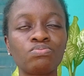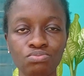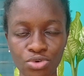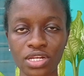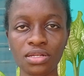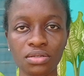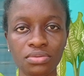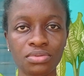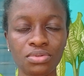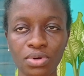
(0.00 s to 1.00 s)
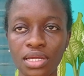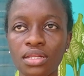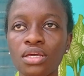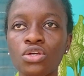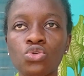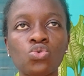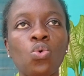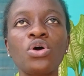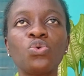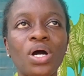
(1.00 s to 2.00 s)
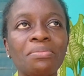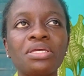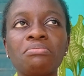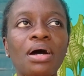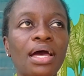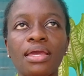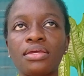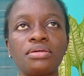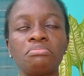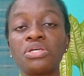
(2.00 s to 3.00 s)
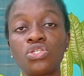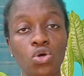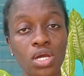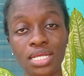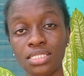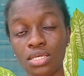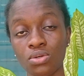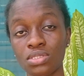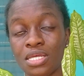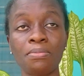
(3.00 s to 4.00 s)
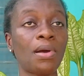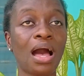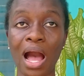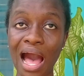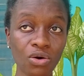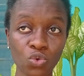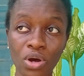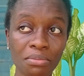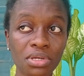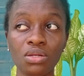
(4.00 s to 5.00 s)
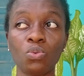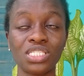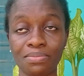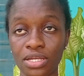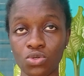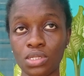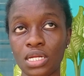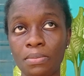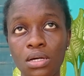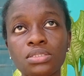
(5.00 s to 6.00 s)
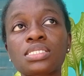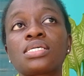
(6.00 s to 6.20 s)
braiding, right? So what do I mean by make sure your hair is in a good state? How do I mean? What am I talking about?